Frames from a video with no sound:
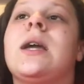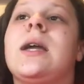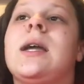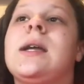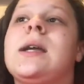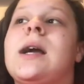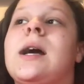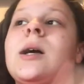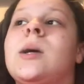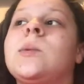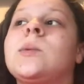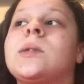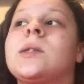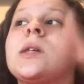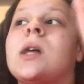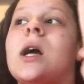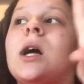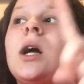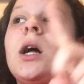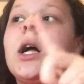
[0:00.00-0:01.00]
it helps
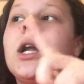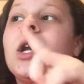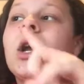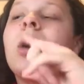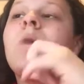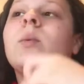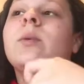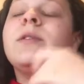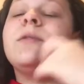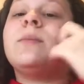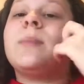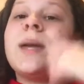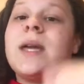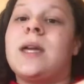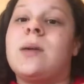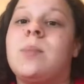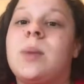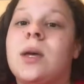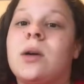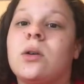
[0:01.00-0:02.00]
a lot with
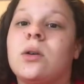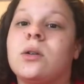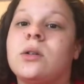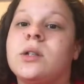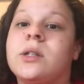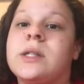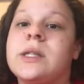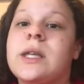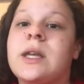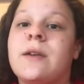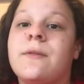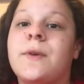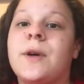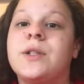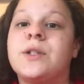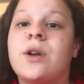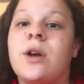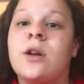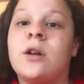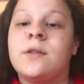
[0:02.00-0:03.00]
me, because if I
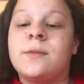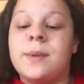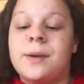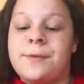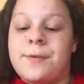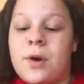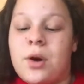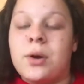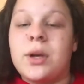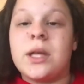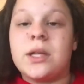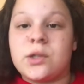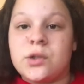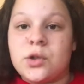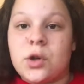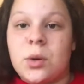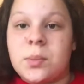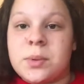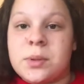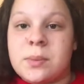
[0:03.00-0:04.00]
turn off my phone, it
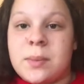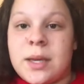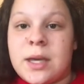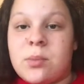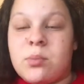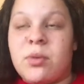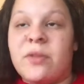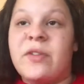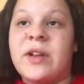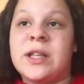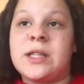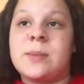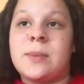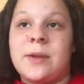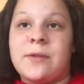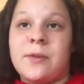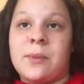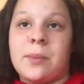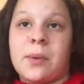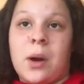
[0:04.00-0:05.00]
stops me and prevents
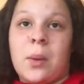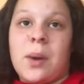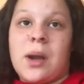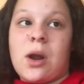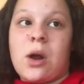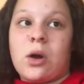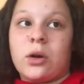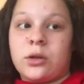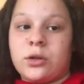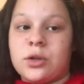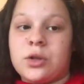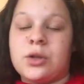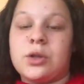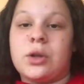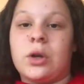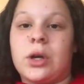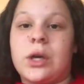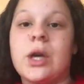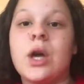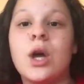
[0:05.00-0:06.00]
me from going on to
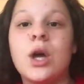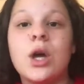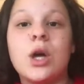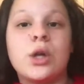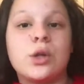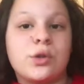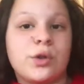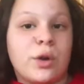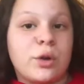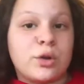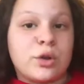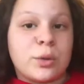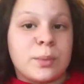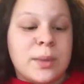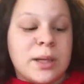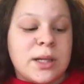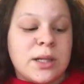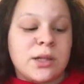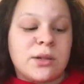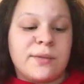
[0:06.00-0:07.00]
like social
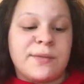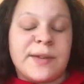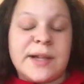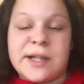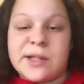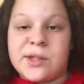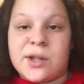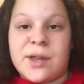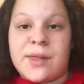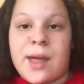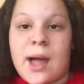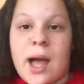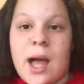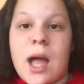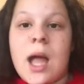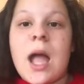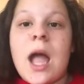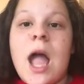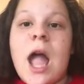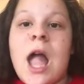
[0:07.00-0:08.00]
media and things like that,
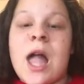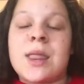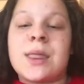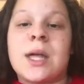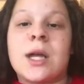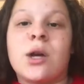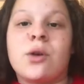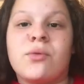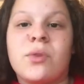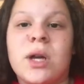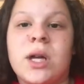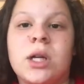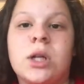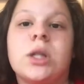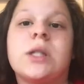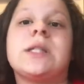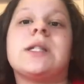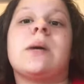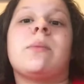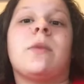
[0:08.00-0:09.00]
and then I
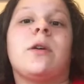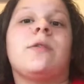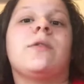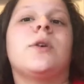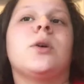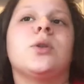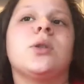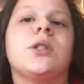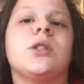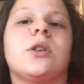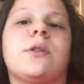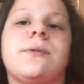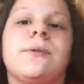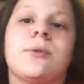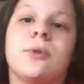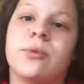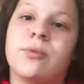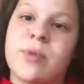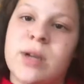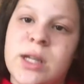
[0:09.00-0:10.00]
realise that my phone is off
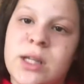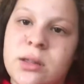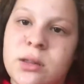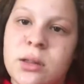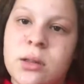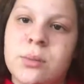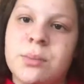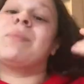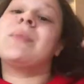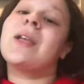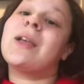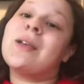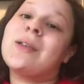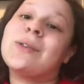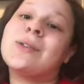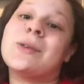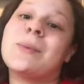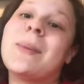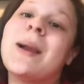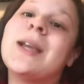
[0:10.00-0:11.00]
for a reason.
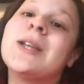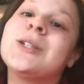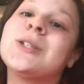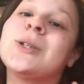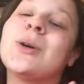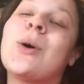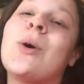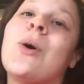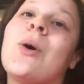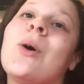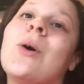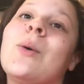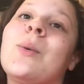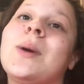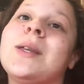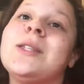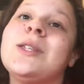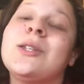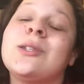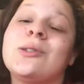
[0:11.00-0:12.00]
So make sure
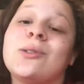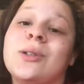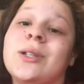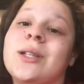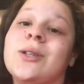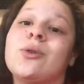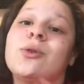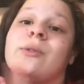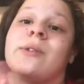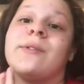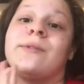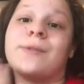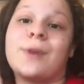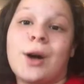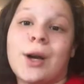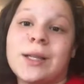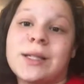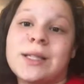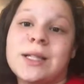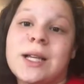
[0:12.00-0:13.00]
when you're studying or
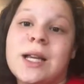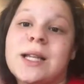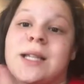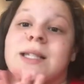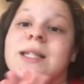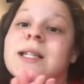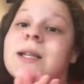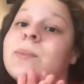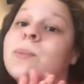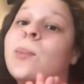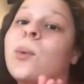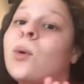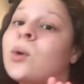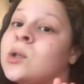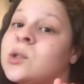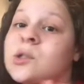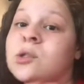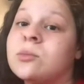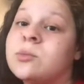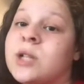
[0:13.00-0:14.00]
revising and it's an
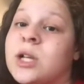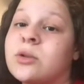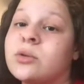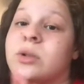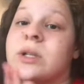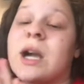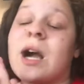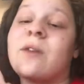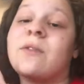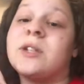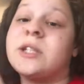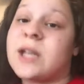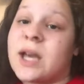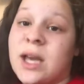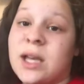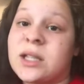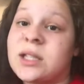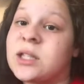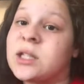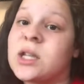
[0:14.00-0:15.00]
important subject or you have a
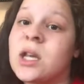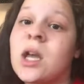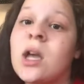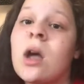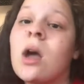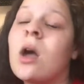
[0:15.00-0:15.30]
test,